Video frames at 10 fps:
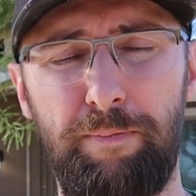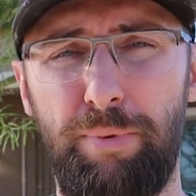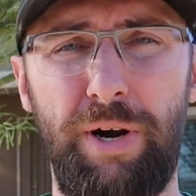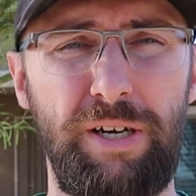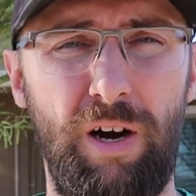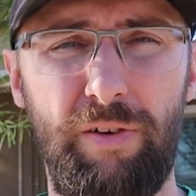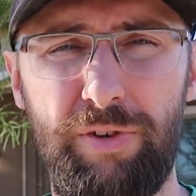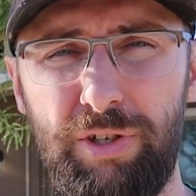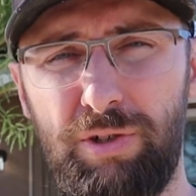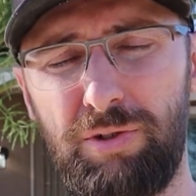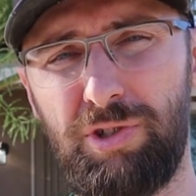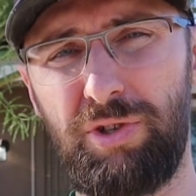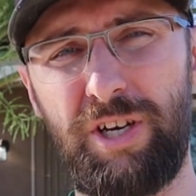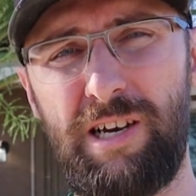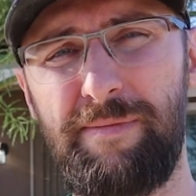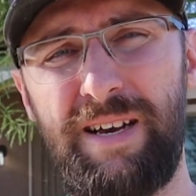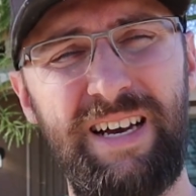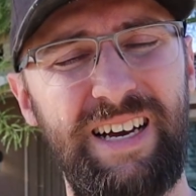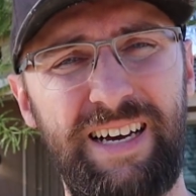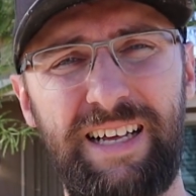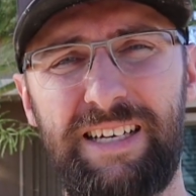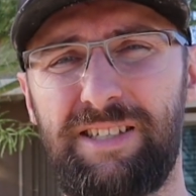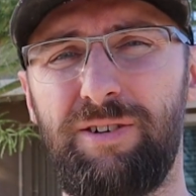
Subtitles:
break off a huge limb, and that's